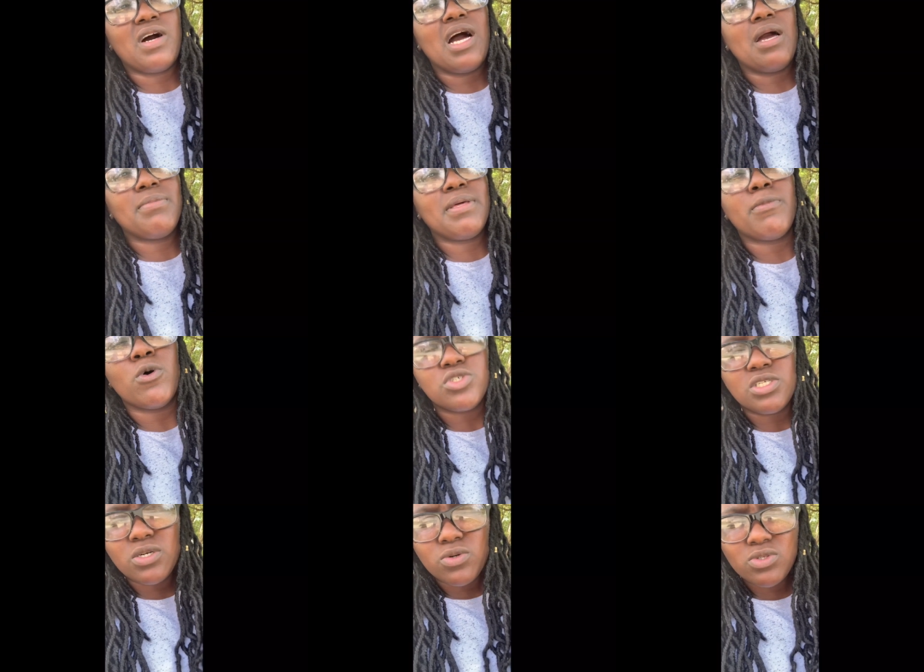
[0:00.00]
I'm
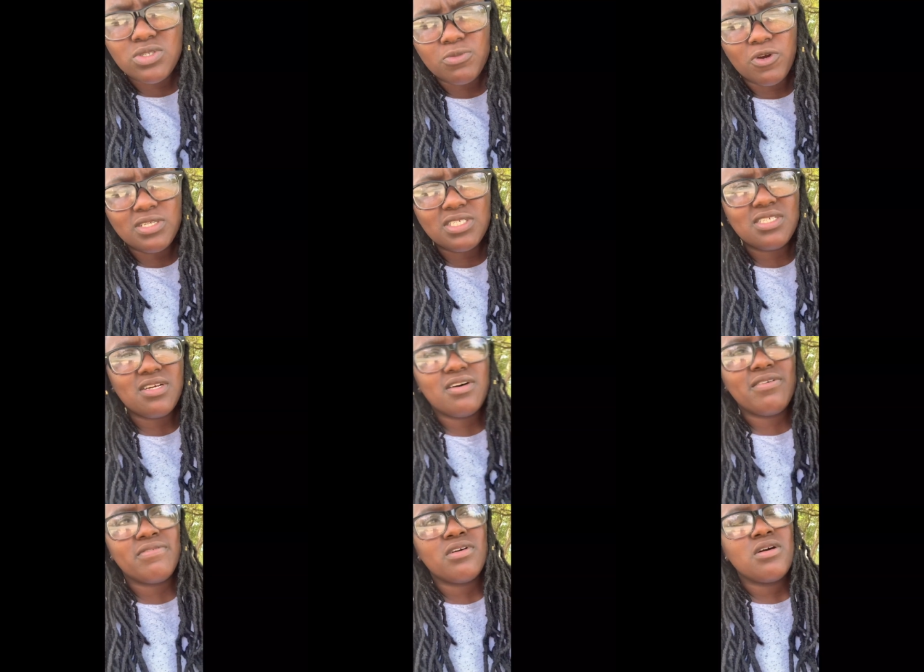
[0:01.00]
emotionally going through some crazy stuff,